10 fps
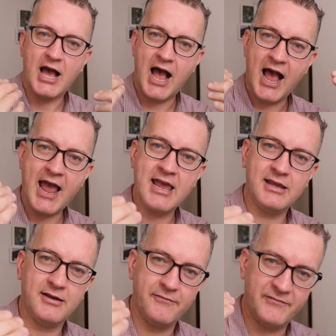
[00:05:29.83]

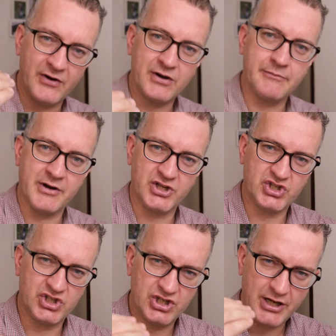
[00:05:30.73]
I very
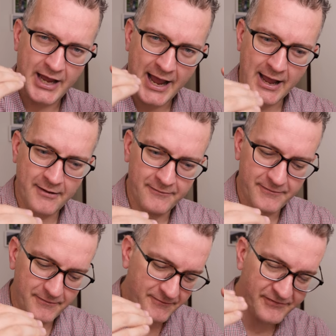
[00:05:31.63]
much
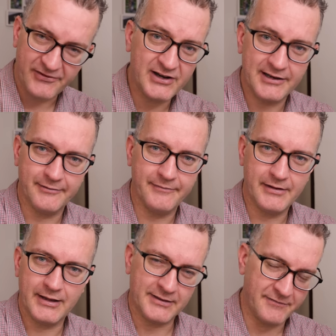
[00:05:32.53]
have
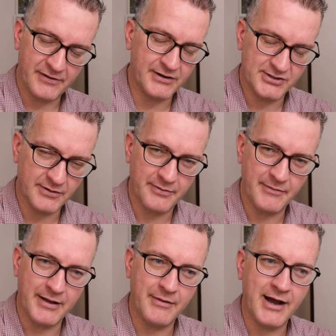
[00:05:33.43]
freedom at the very top of
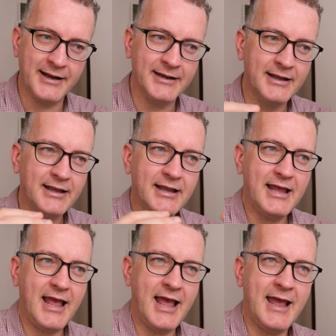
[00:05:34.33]
my mind.
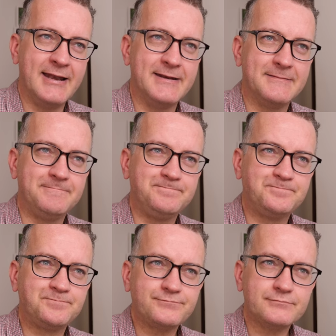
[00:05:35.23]
And
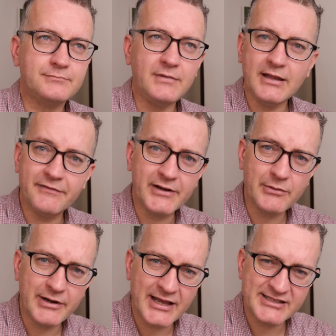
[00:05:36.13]
if
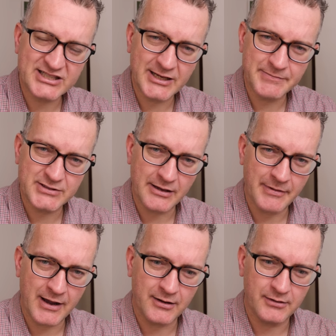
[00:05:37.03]
anyone has tips
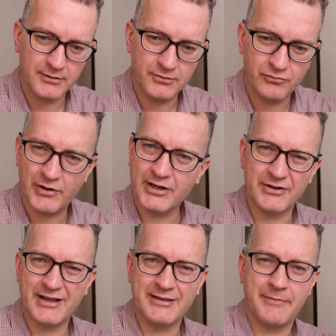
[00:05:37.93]
about running
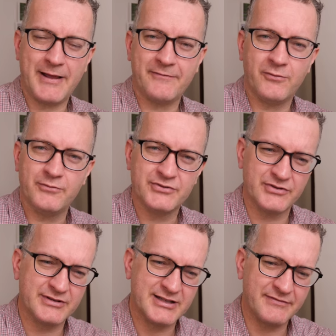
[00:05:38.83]
on other platforms
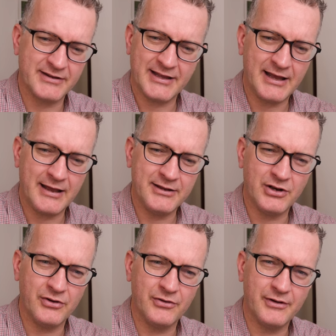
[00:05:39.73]
or stuff like that, you
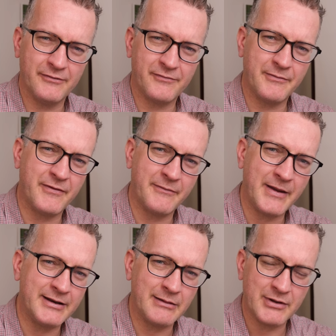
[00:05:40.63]
know, from
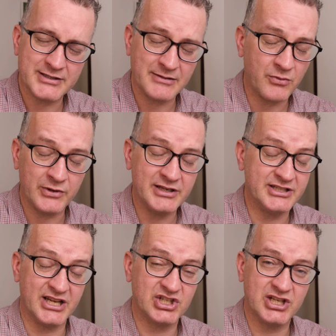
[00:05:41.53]
AWS, I'm all
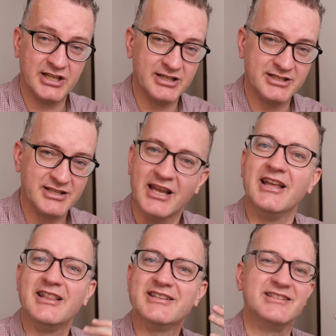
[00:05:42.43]
ears, actually. This
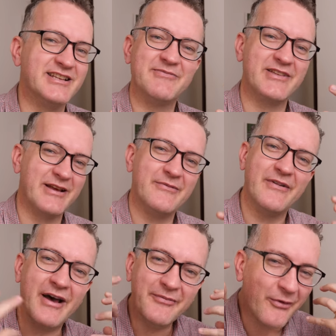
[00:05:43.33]
is something
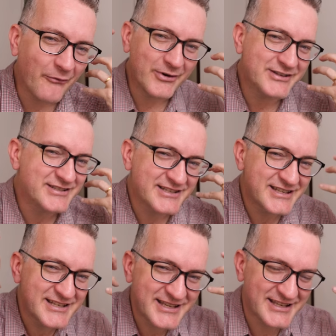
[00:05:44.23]
I'm always
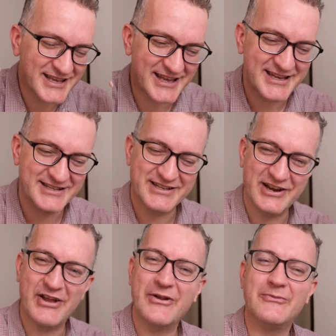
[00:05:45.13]
keen to
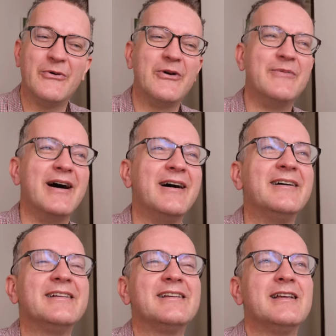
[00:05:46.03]
learn more about.
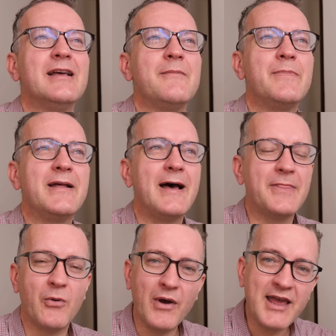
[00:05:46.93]
But
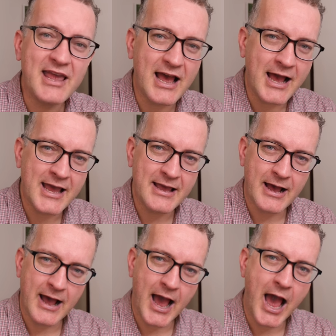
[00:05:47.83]
the way
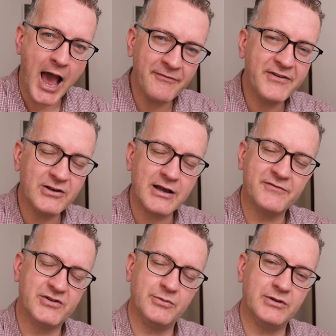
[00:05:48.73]
I feel
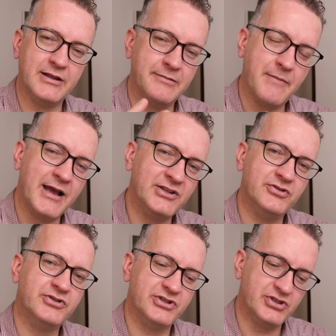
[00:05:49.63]
comfortable in my
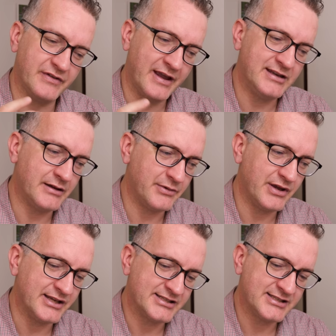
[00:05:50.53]
usage of
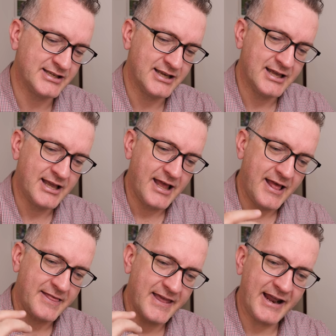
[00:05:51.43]
AWS,
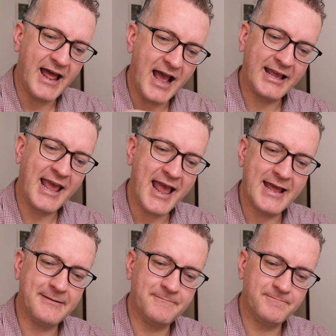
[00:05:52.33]
that I
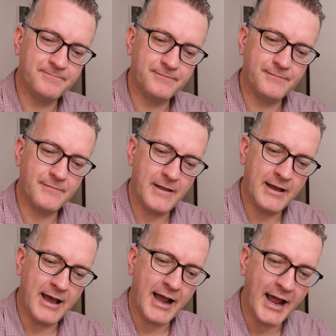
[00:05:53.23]
can,
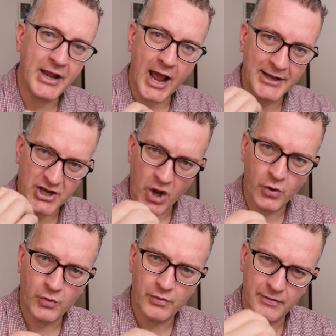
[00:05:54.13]
I
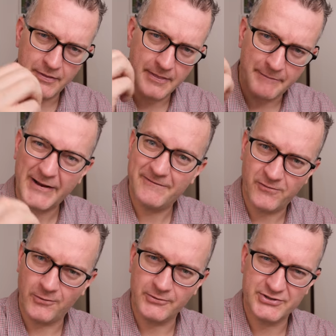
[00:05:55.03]
know the
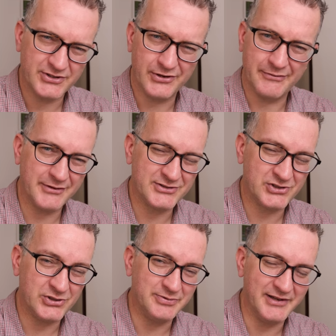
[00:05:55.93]
pitfalls, you know, I'm not
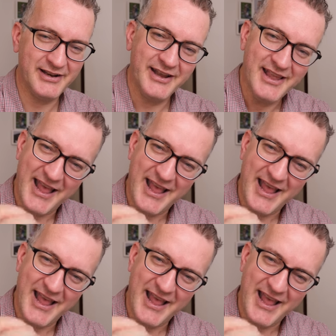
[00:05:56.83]
stupid.